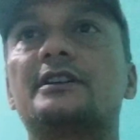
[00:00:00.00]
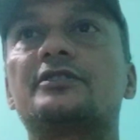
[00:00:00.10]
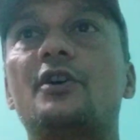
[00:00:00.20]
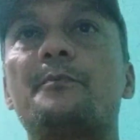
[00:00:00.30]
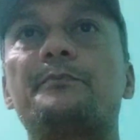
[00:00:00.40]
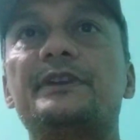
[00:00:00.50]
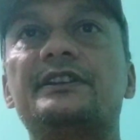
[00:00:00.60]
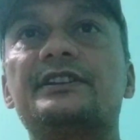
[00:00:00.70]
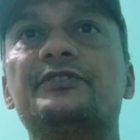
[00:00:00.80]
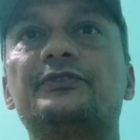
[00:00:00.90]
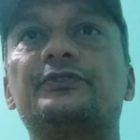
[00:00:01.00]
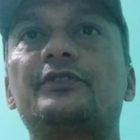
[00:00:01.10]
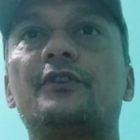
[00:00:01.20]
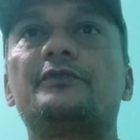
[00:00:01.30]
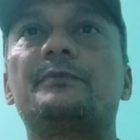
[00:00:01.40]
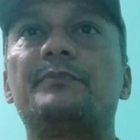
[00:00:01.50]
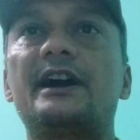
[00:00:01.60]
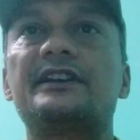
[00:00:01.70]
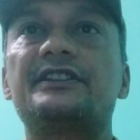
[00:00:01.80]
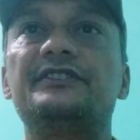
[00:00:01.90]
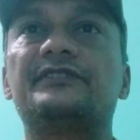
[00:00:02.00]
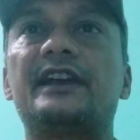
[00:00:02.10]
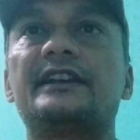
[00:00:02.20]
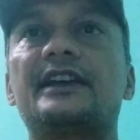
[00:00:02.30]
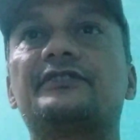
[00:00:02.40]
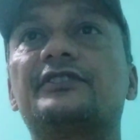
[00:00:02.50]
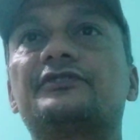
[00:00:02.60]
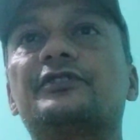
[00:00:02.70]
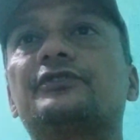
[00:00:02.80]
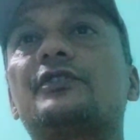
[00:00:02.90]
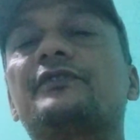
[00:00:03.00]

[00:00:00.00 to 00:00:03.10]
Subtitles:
competence of the parties and existence of